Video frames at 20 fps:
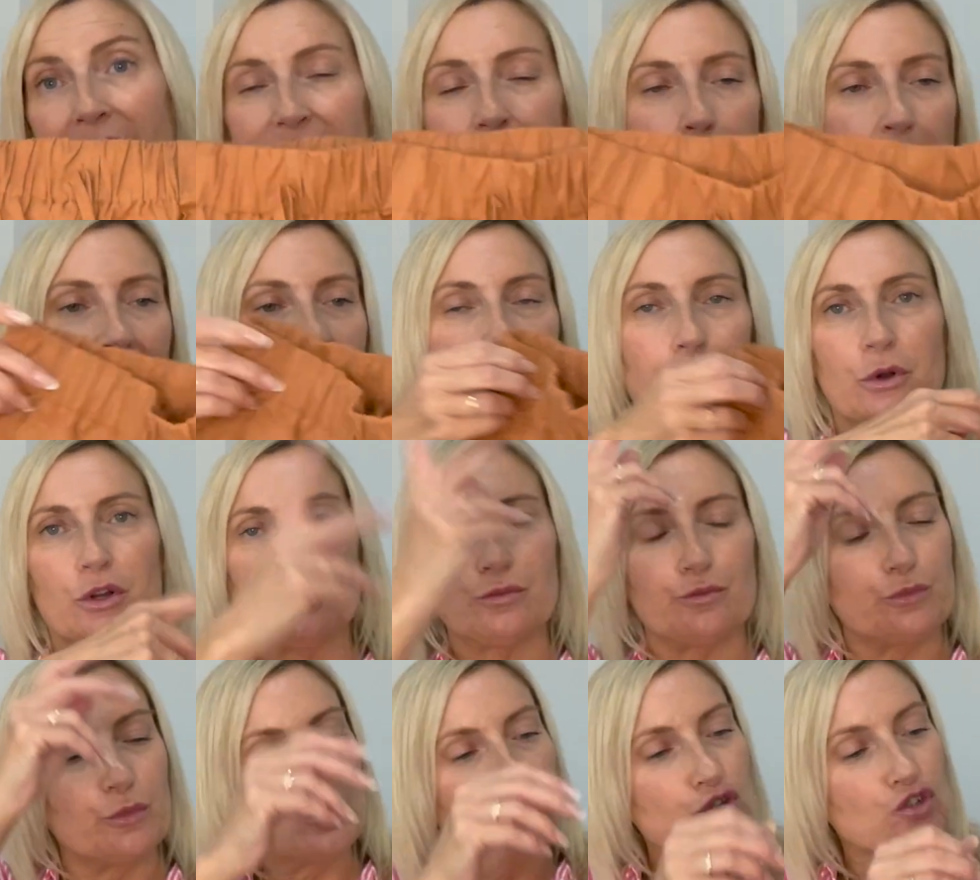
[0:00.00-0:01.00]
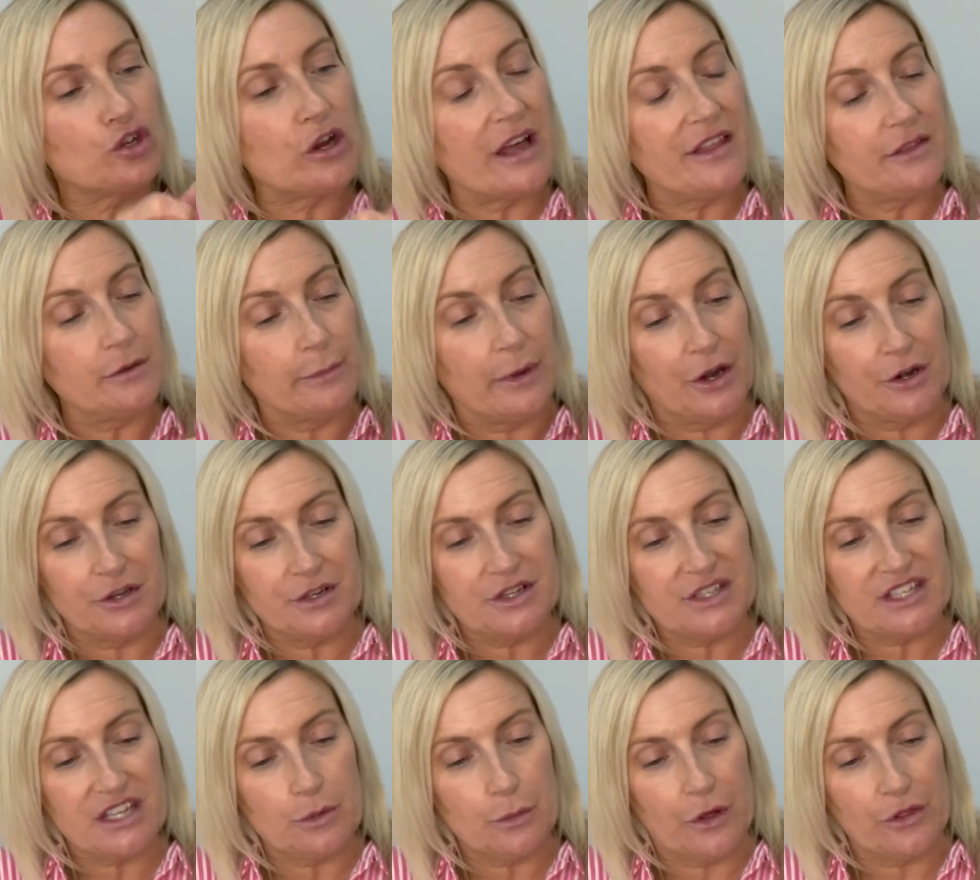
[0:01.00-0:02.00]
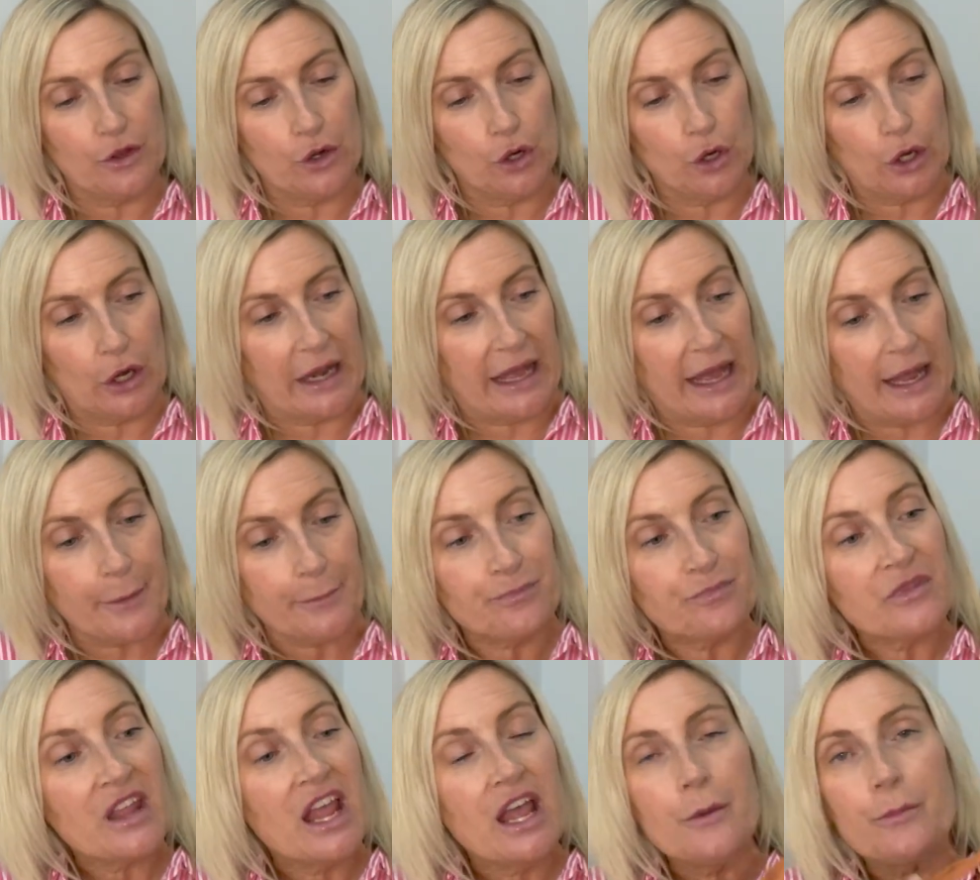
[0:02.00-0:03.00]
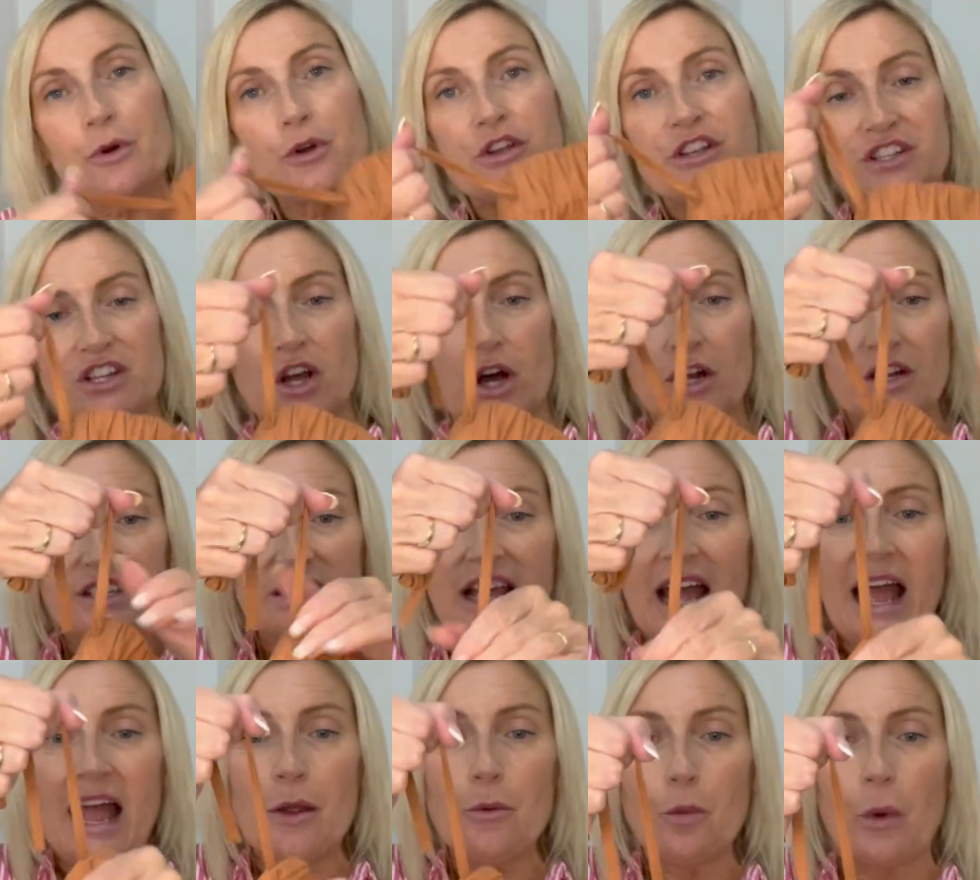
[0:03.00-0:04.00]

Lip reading: anyway, we'll try them on and see what they look like. But it's got a tie